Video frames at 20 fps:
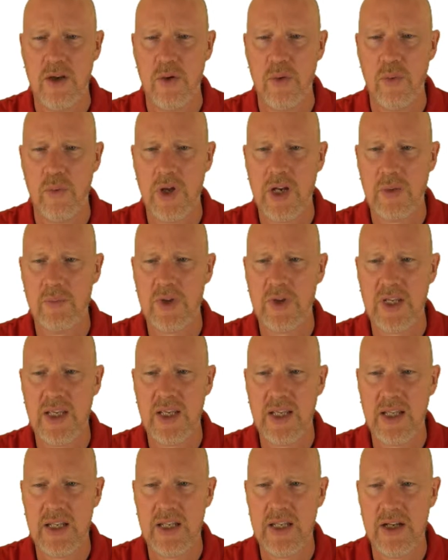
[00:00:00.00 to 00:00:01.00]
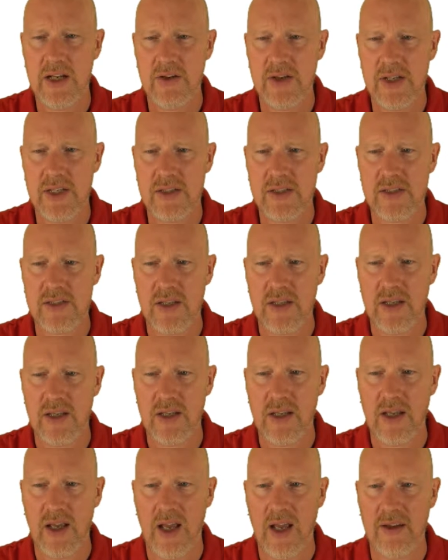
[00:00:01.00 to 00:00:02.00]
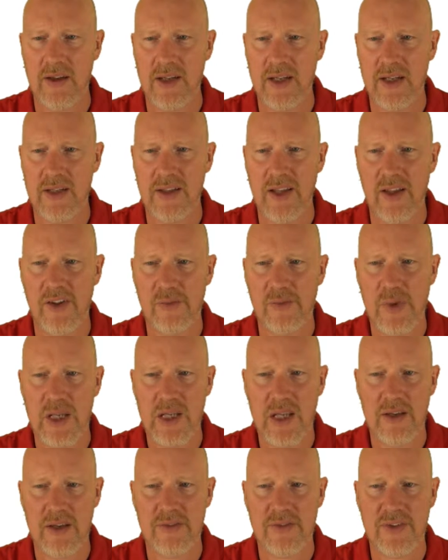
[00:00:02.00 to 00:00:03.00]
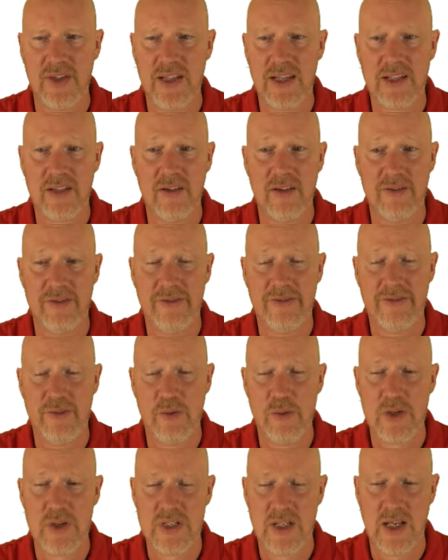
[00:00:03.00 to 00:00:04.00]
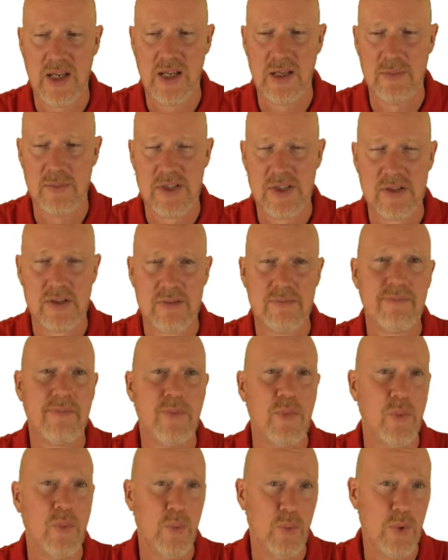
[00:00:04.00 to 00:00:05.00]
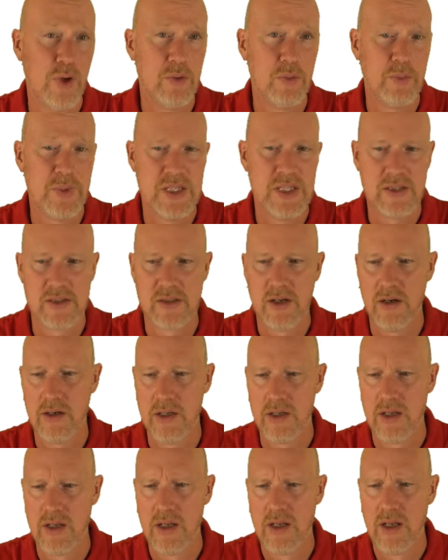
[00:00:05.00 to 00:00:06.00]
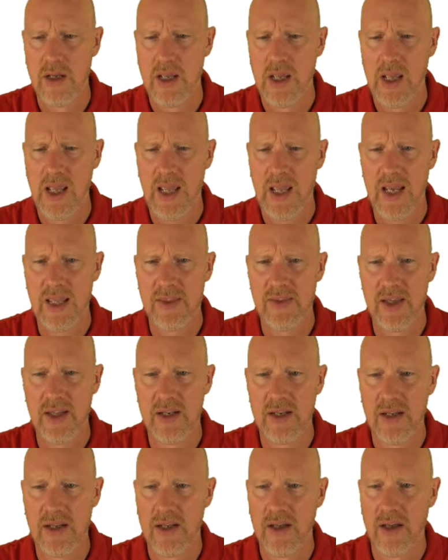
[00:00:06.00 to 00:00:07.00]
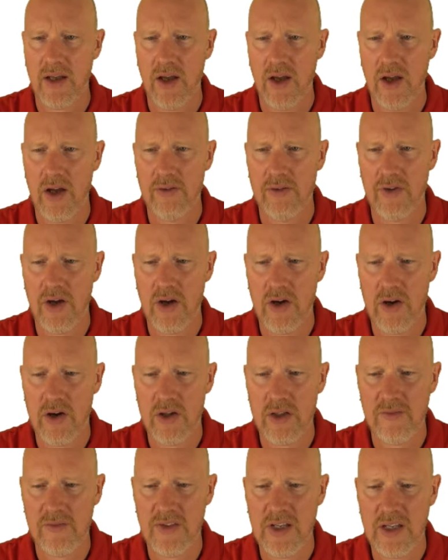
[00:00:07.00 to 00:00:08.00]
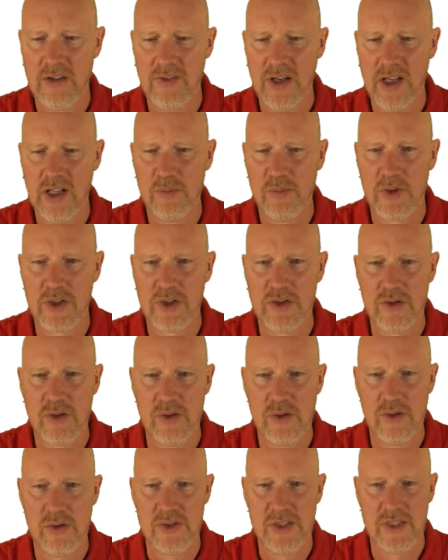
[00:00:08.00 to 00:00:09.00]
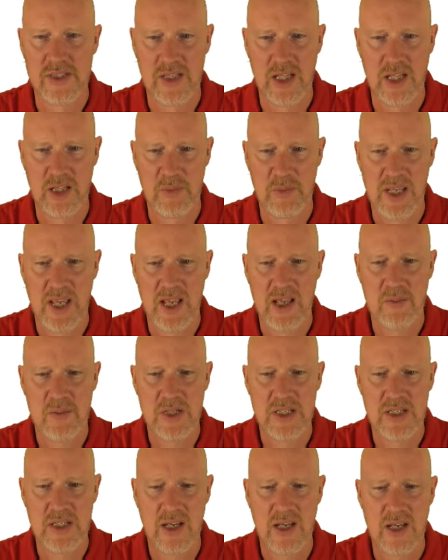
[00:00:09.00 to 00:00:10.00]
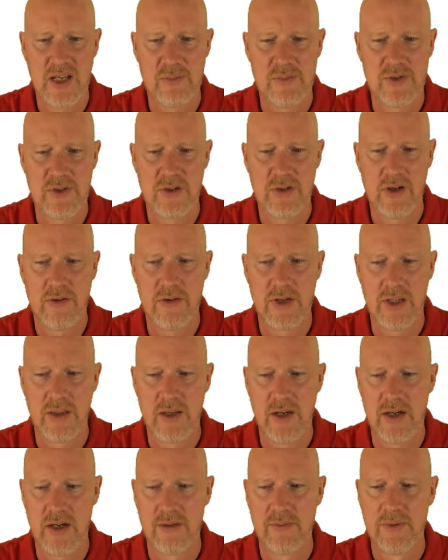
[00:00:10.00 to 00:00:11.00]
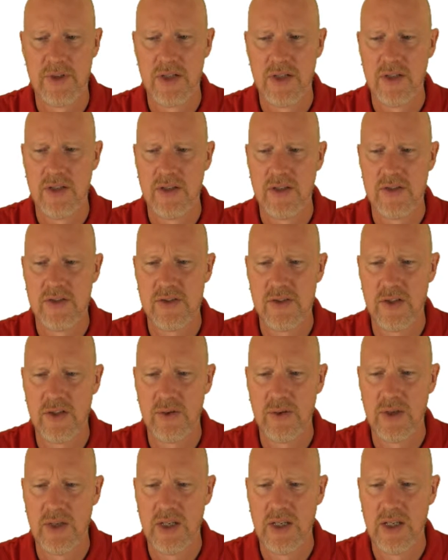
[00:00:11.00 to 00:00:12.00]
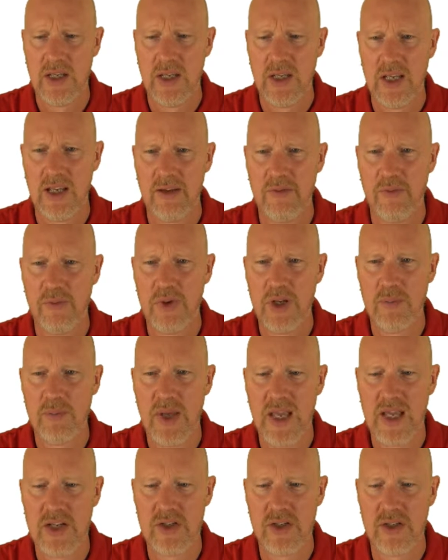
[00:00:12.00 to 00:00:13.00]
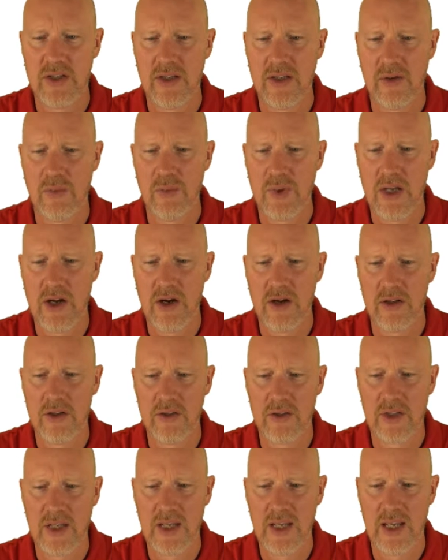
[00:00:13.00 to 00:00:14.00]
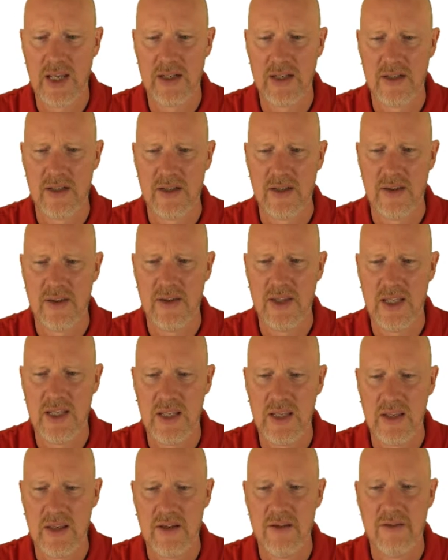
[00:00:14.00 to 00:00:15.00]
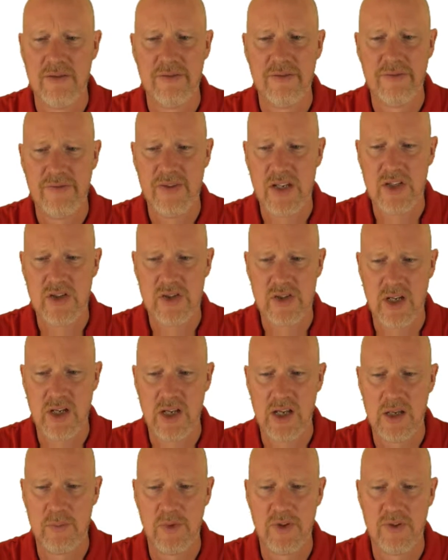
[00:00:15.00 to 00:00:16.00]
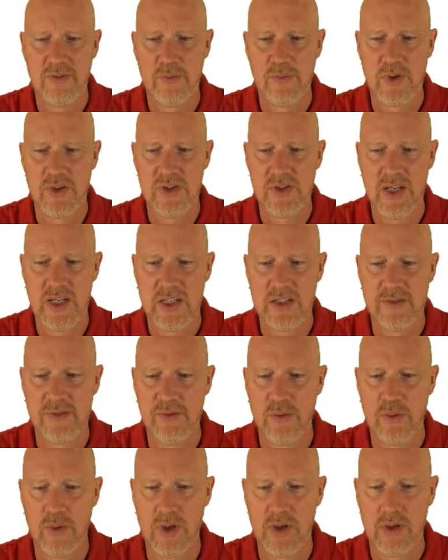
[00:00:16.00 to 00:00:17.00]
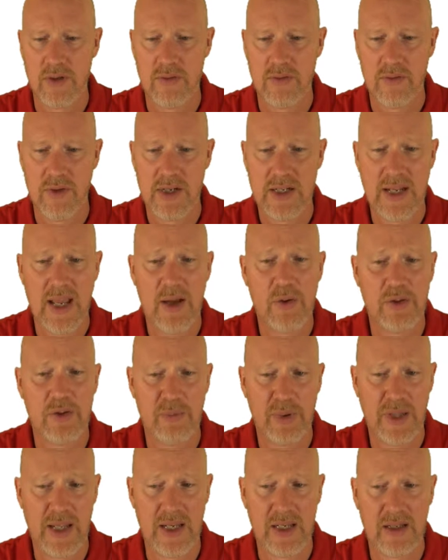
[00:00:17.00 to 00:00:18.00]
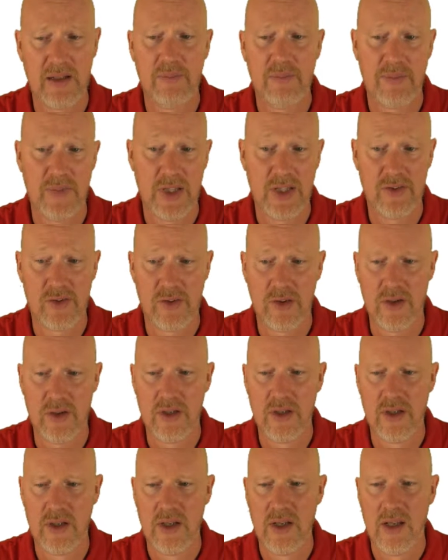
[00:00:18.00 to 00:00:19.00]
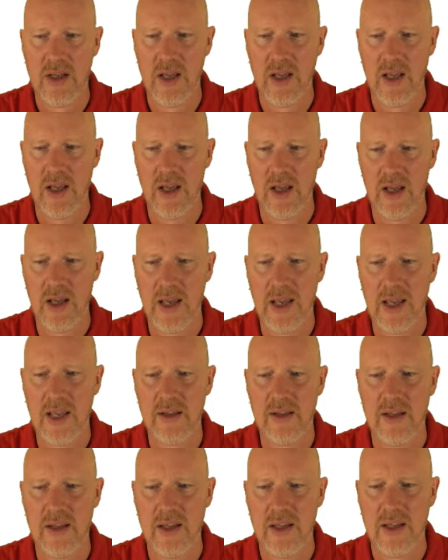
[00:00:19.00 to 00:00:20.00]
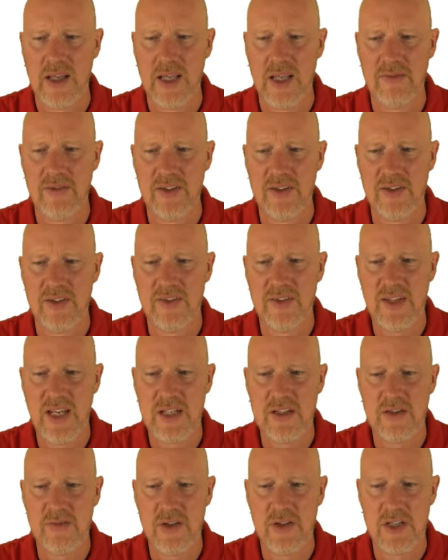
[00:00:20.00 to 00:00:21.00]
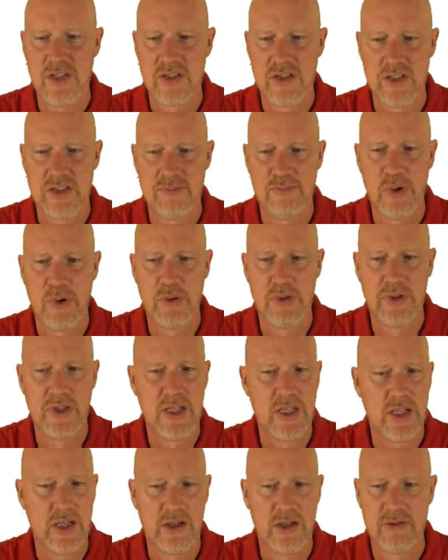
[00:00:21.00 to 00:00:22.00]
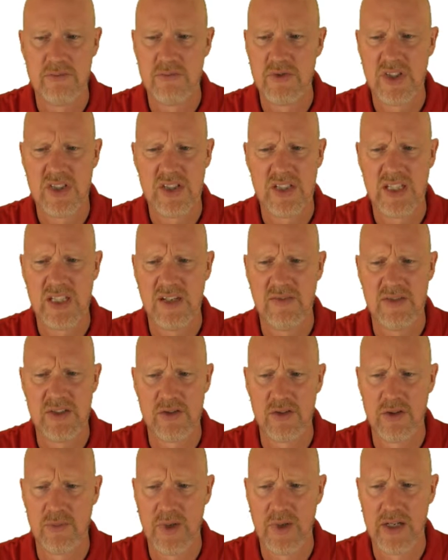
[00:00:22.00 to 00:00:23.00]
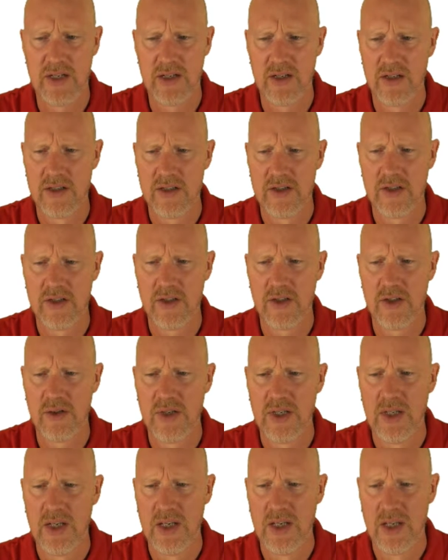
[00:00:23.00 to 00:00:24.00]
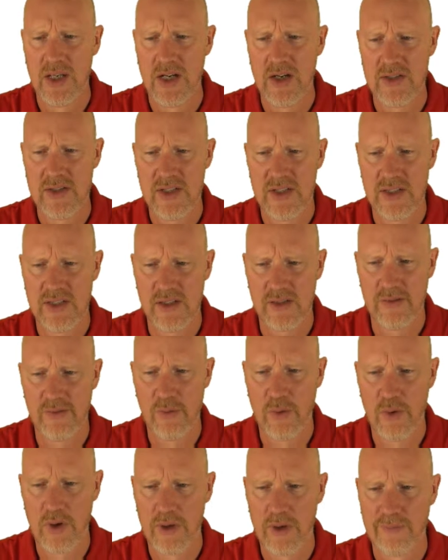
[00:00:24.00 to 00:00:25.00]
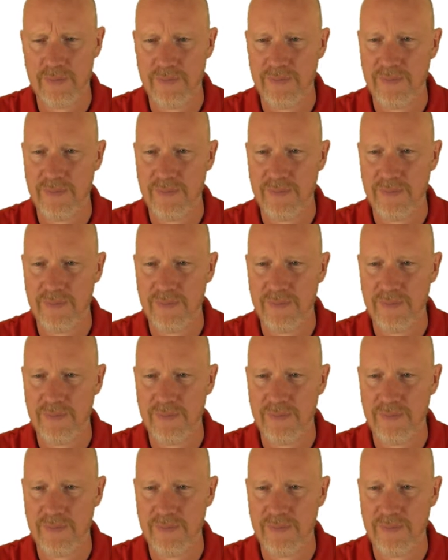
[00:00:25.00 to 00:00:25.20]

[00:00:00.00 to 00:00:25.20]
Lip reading: what I'm looking at here is, it tells me I've selected 4 times, 1 will be discarded, and then of all of the available controls, it's telling me how many times are already there. So if we imagine that we are looking at the finish times for stage 4, right now it's blank, that's good. And if it's a stage finish, it's bolded here just to give us a reminder. So here's SS4,